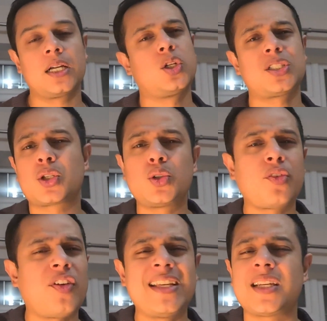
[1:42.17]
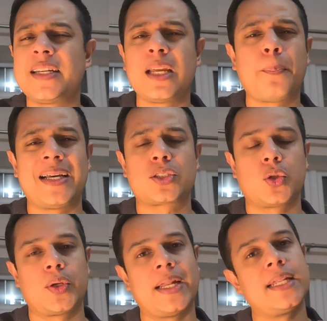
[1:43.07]
Just go to Face ID and
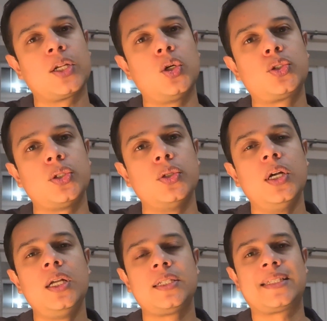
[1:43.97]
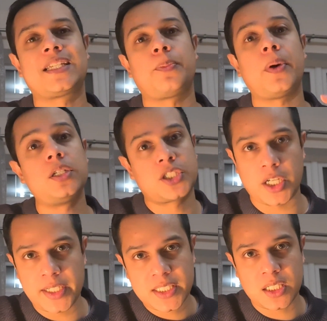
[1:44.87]
passcode and then go to setup
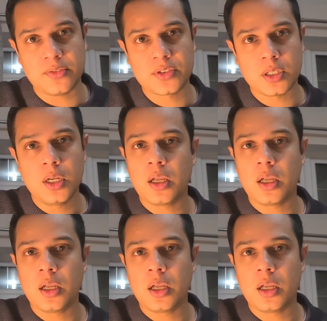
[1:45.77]
alternatives.